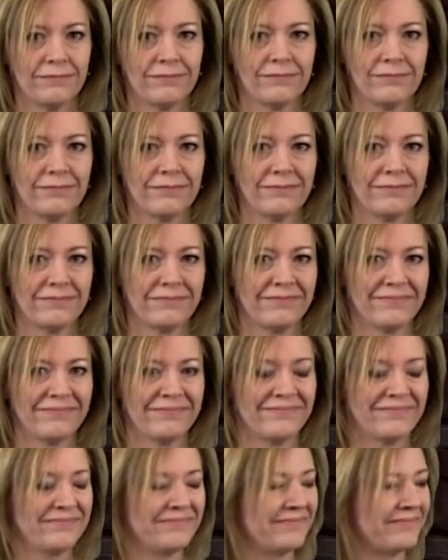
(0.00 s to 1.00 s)

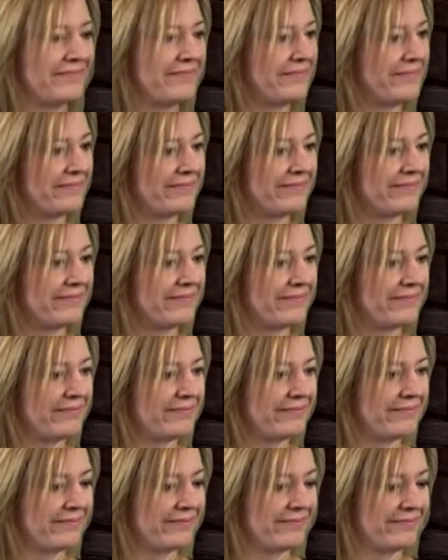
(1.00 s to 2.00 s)

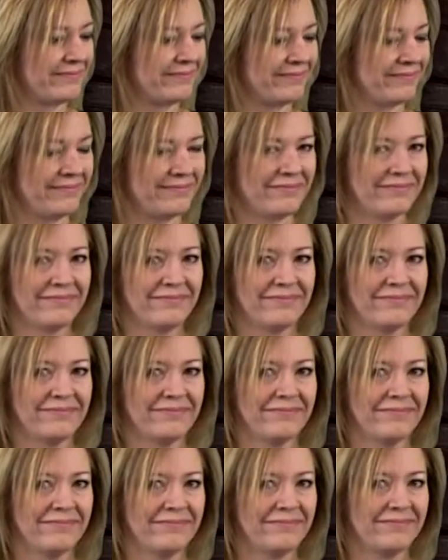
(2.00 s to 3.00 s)

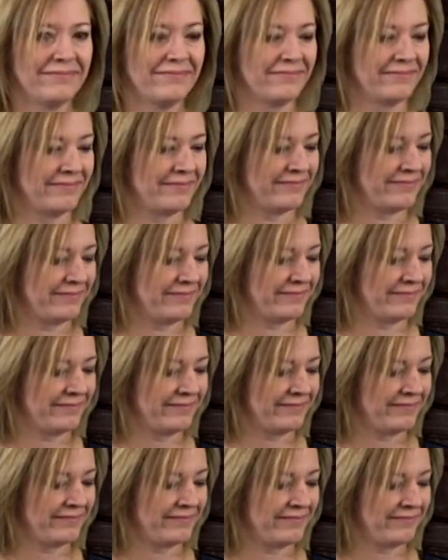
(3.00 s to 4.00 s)

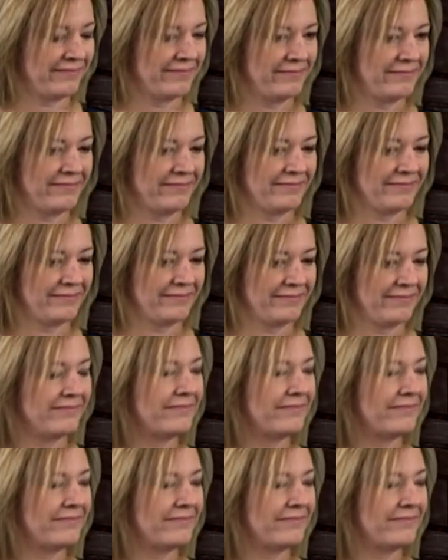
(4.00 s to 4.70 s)
(not speaking)